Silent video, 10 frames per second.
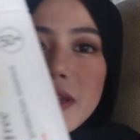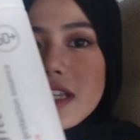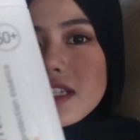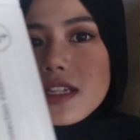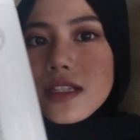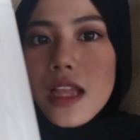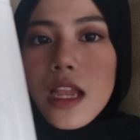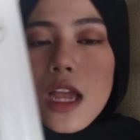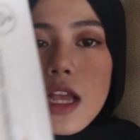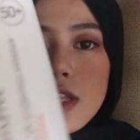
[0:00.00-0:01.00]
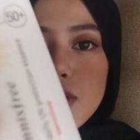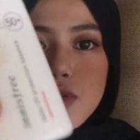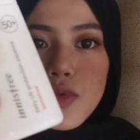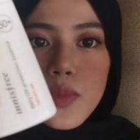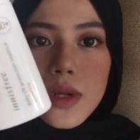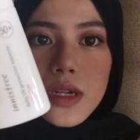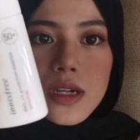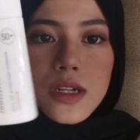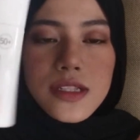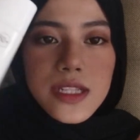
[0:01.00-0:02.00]
packaging is like
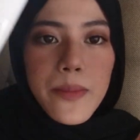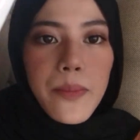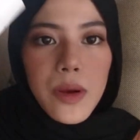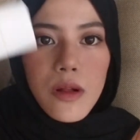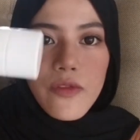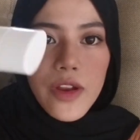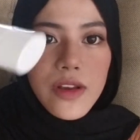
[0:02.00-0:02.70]
super simple,